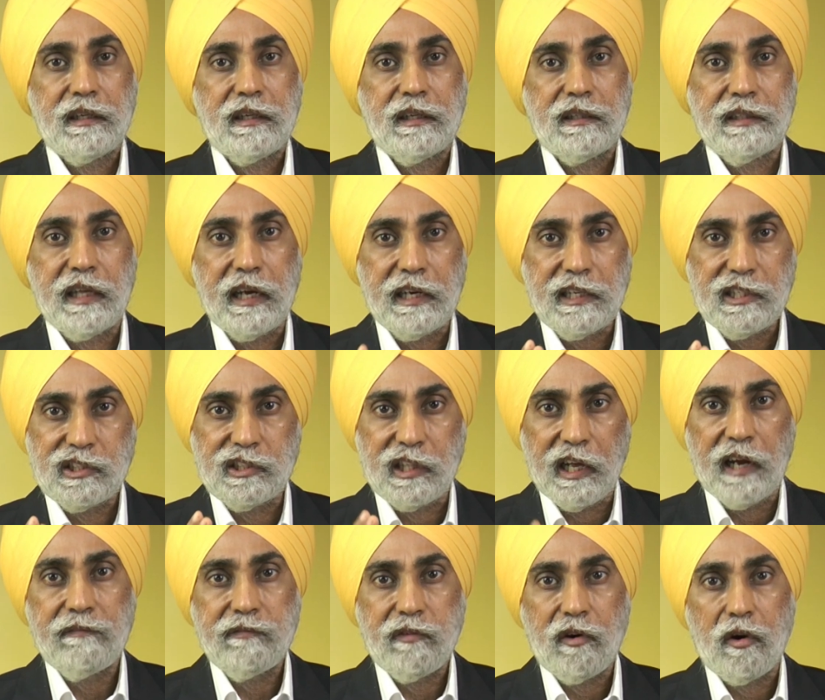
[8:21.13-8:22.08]
there is
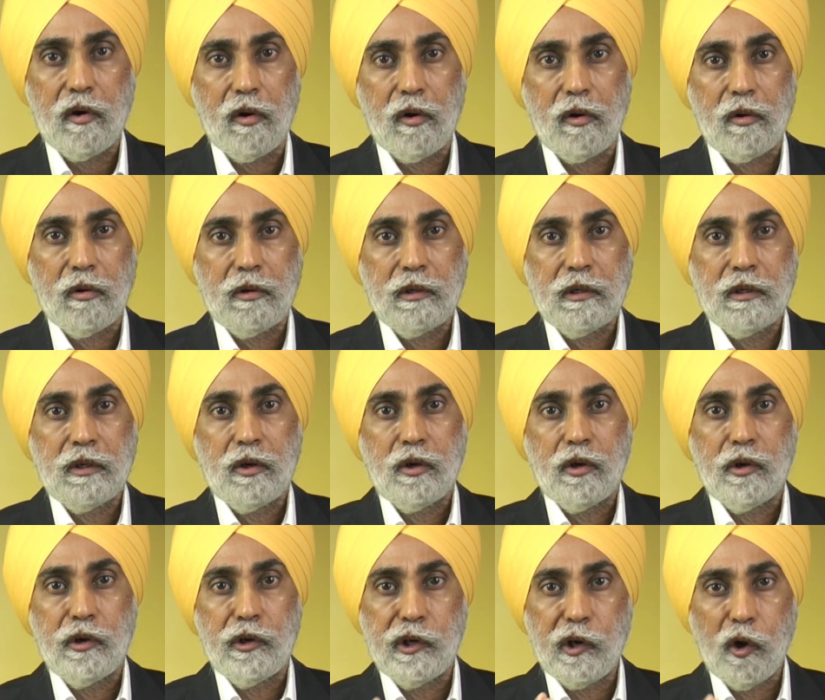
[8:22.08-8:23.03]
therefore
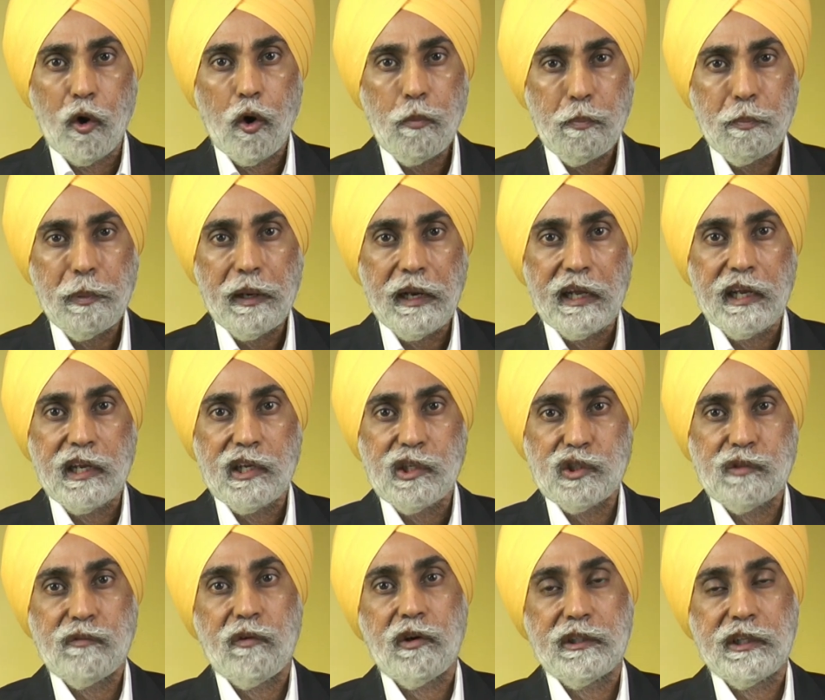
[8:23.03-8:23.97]
no
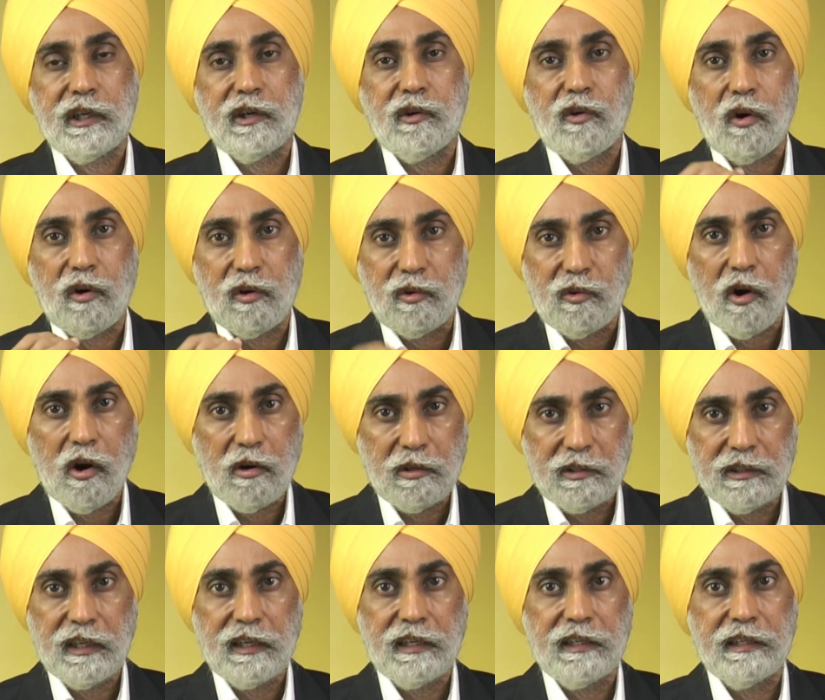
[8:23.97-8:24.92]
place for the
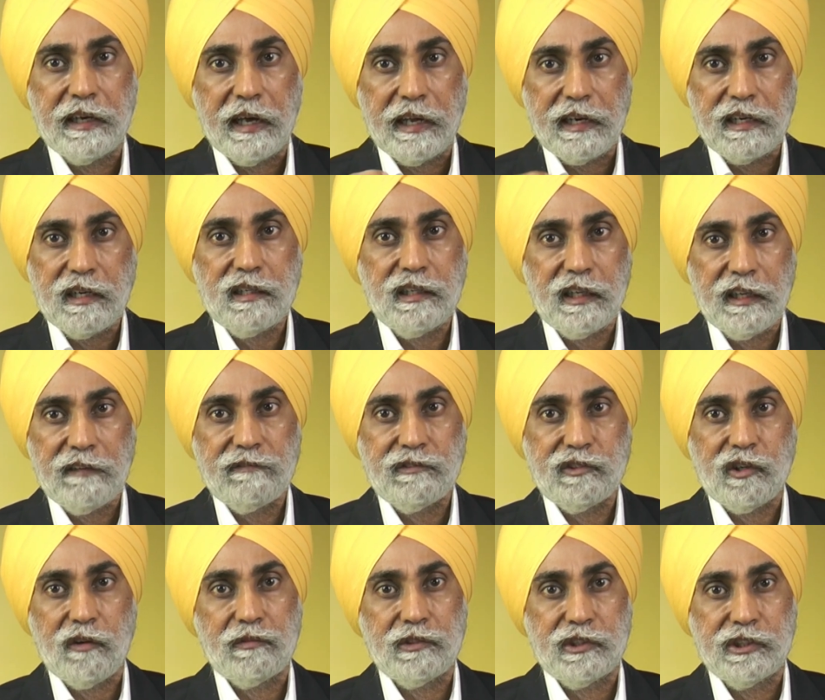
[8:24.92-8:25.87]
concocted
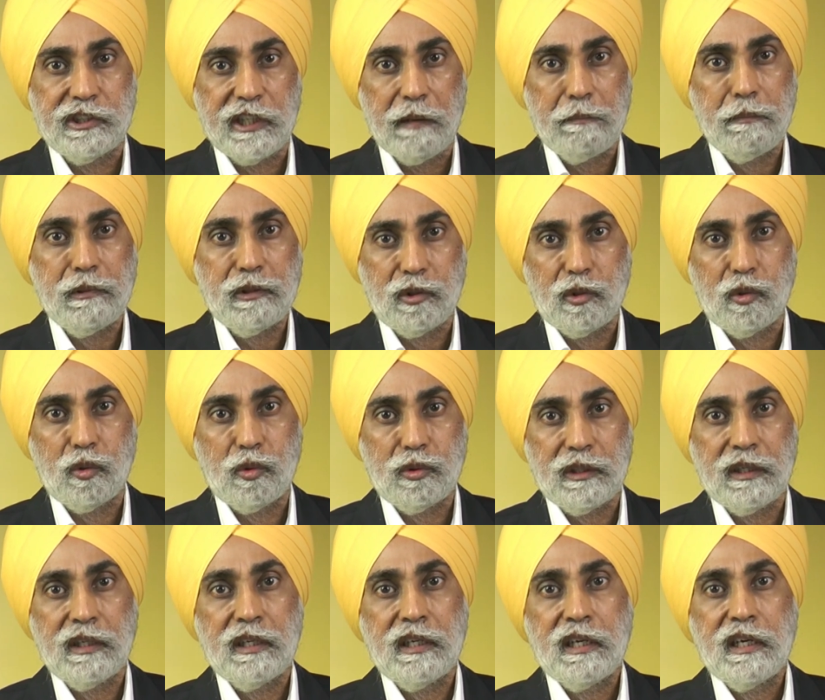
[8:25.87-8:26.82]
narratives of Jum
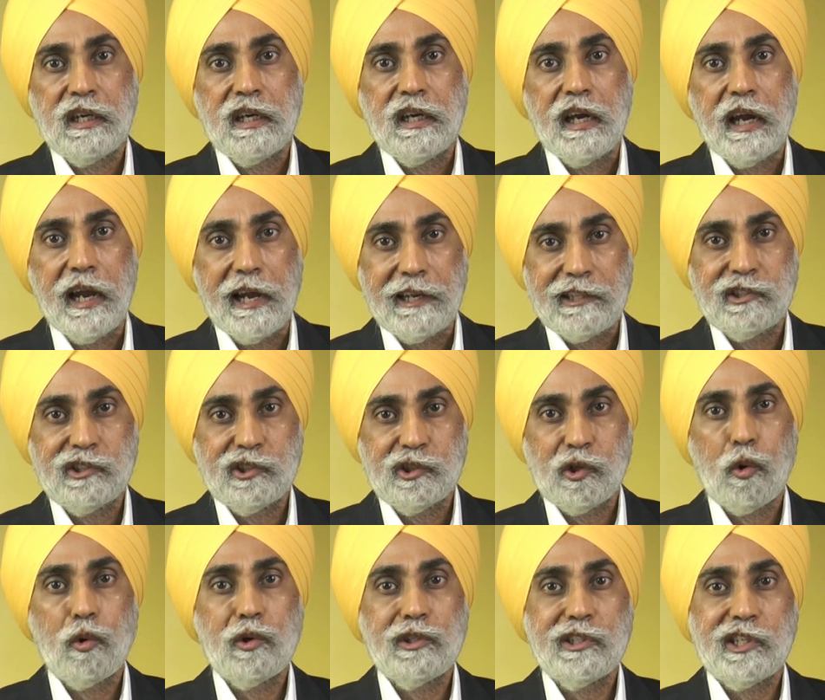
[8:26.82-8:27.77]
Doot as
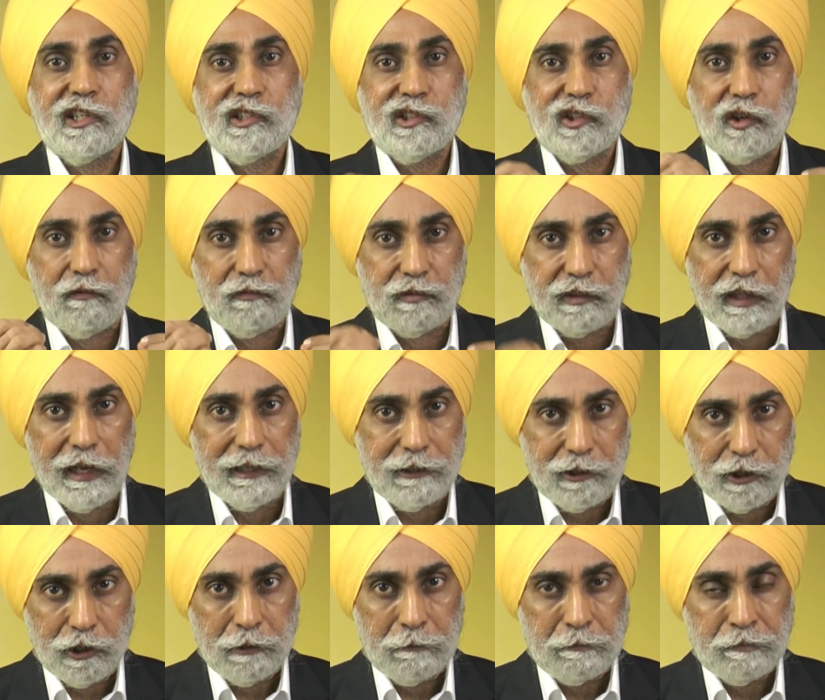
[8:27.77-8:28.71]
soldiers of
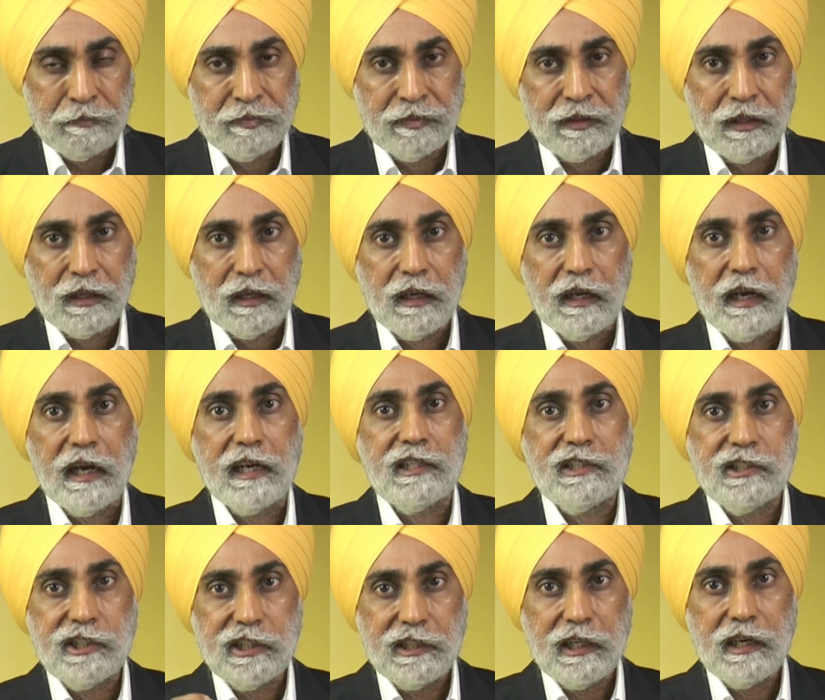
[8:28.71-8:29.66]
death
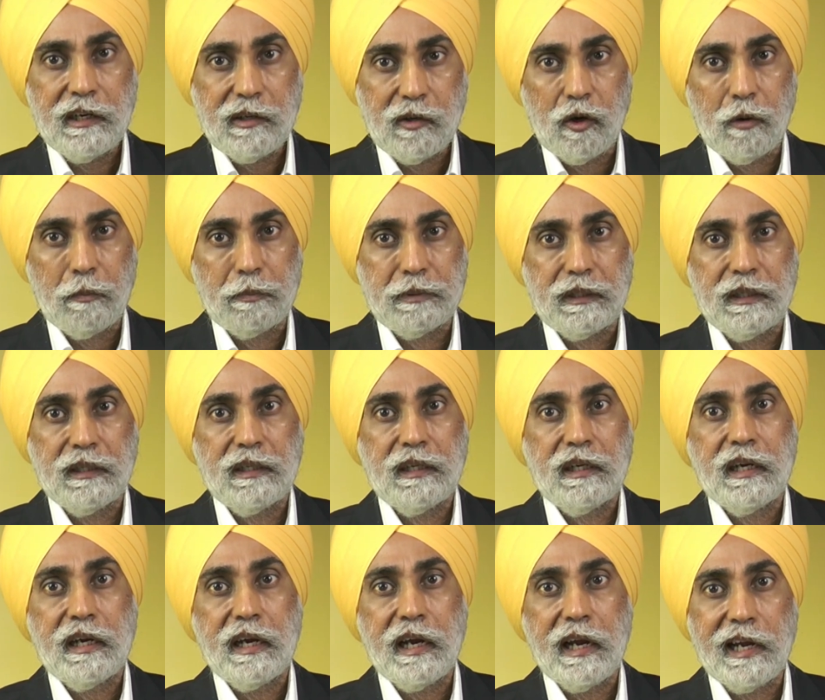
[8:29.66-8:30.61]
and Chitrgupt
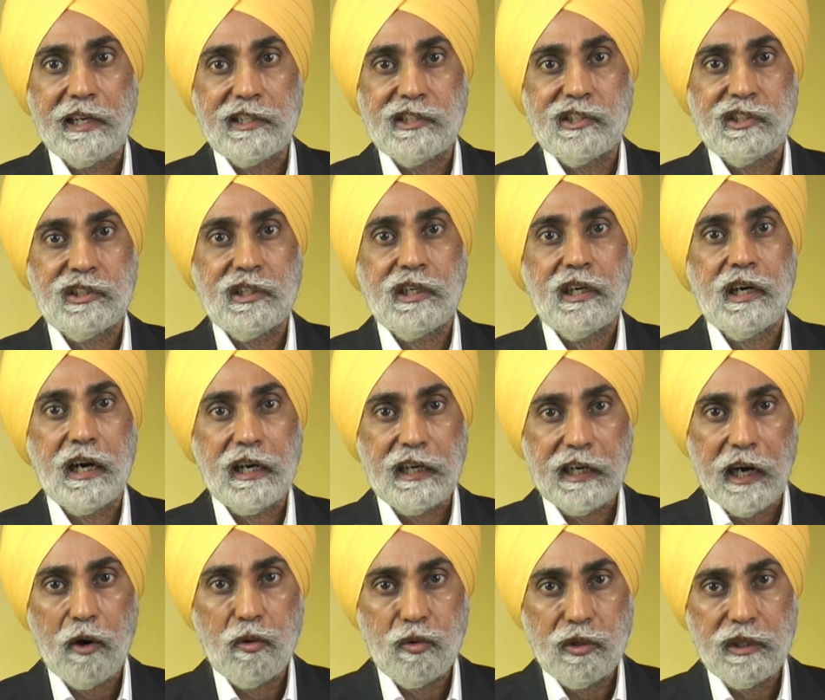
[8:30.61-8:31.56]
as
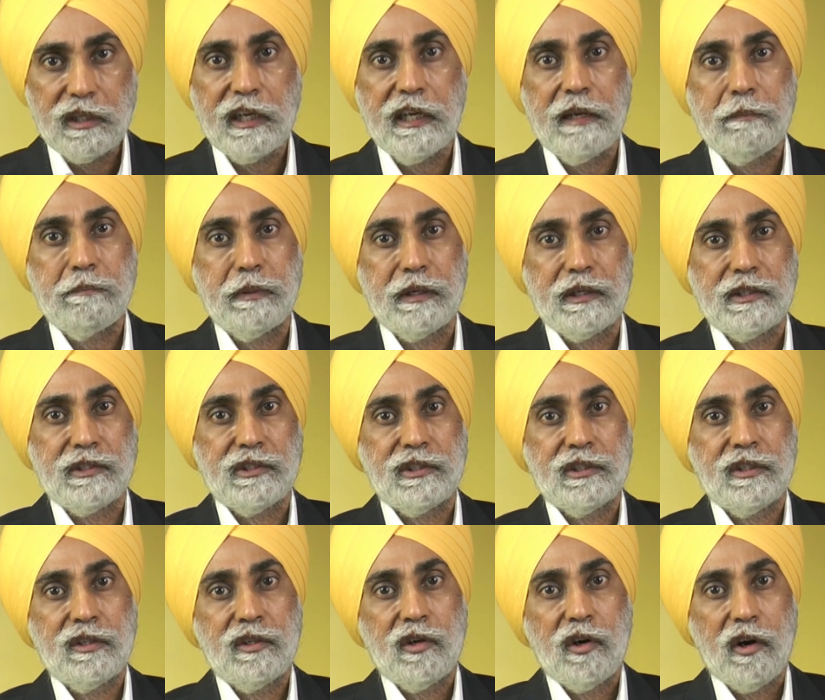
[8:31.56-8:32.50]
account
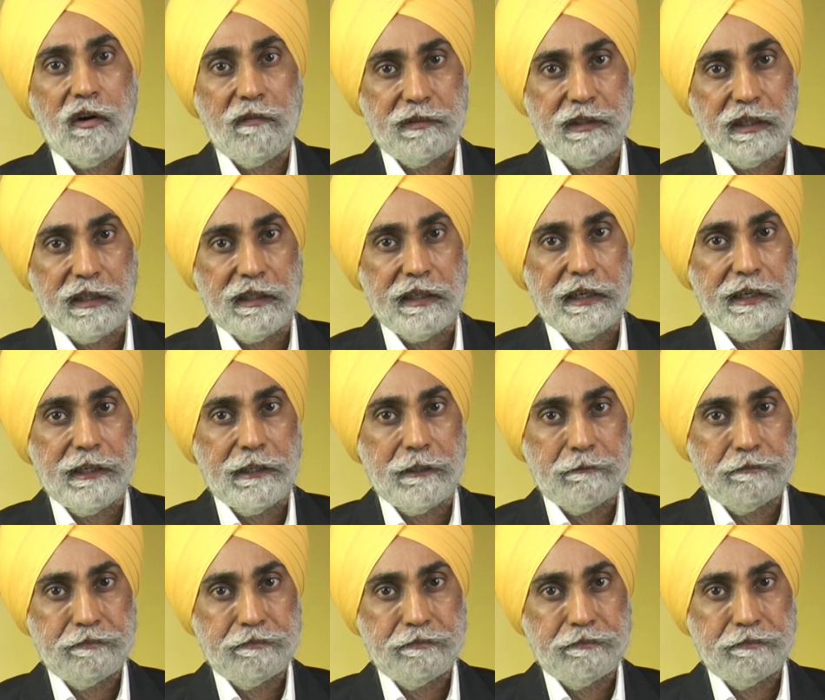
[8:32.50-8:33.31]
keepers of the dead.